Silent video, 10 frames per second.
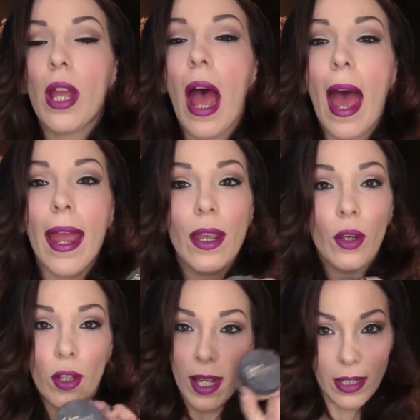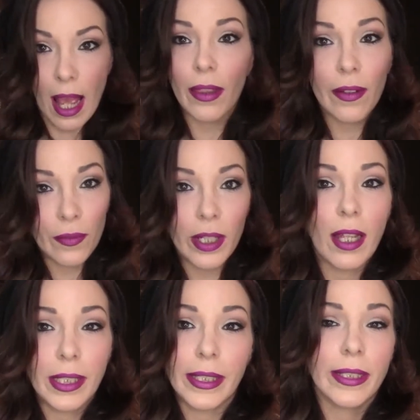I cannot live
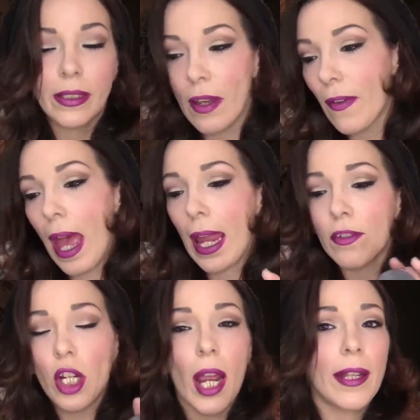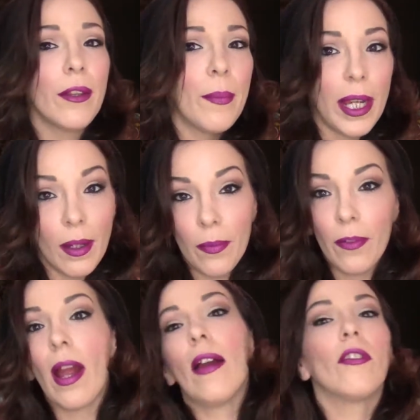without this stuff. I've tried the makeup
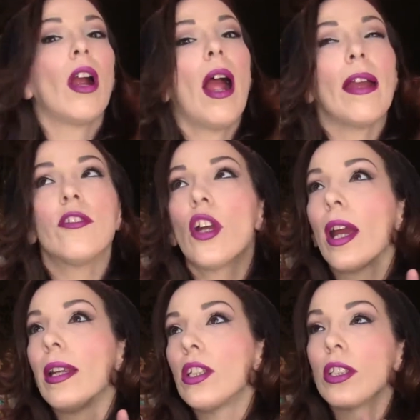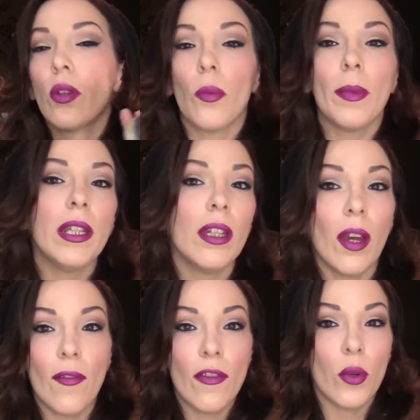forever. I've tried so many
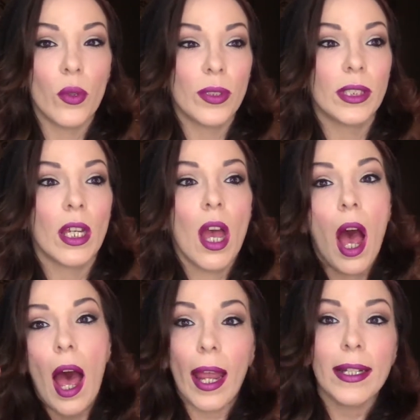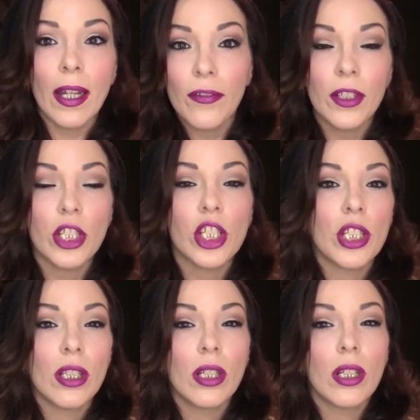of those high
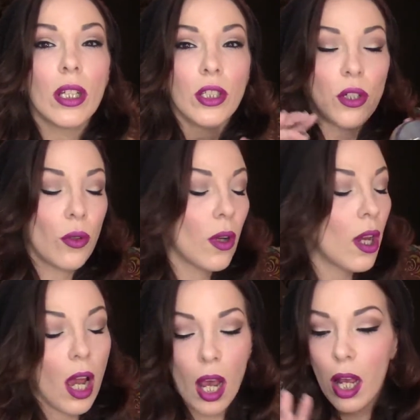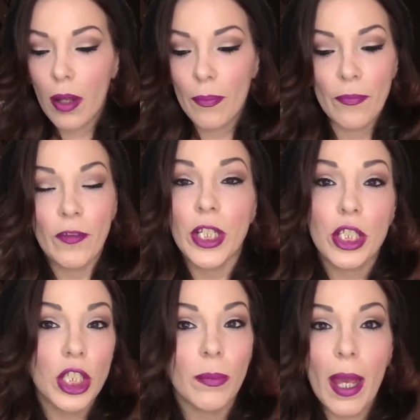definition, you know,
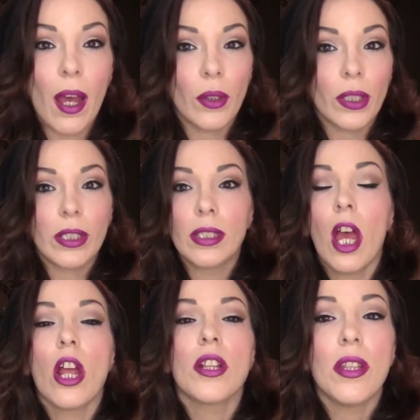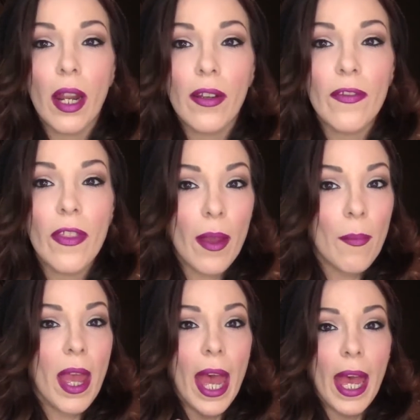finishing powders. None of
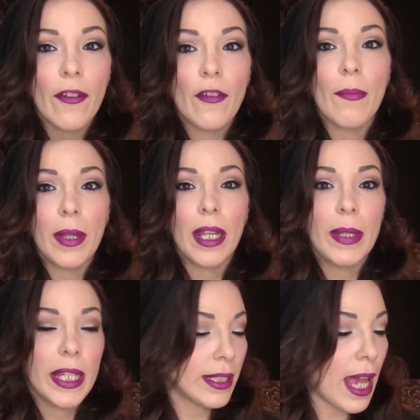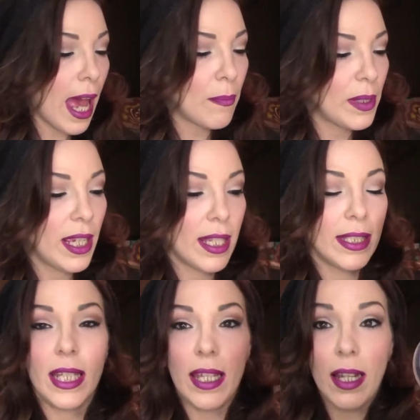them have made me as happy as
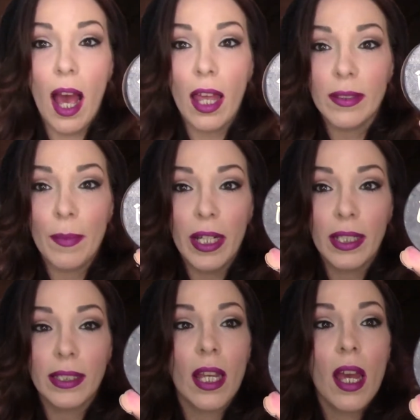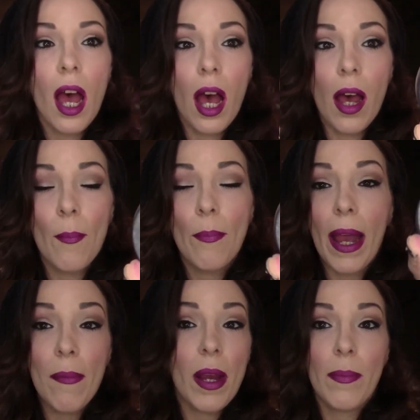the It Cosmetics
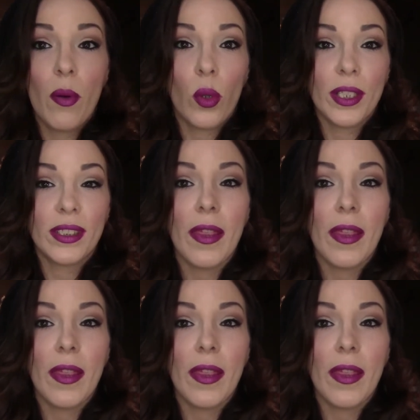Bye Bye Pores.